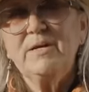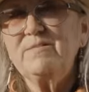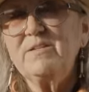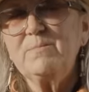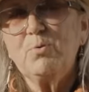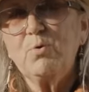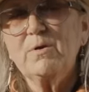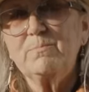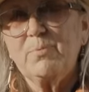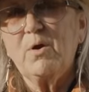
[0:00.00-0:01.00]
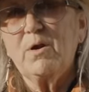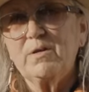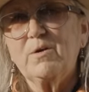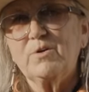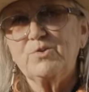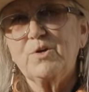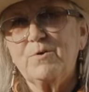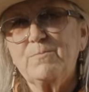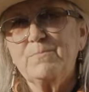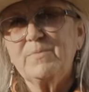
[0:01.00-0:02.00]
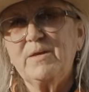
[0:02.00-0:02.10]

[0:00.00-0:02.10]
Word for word: It's an important part in our show.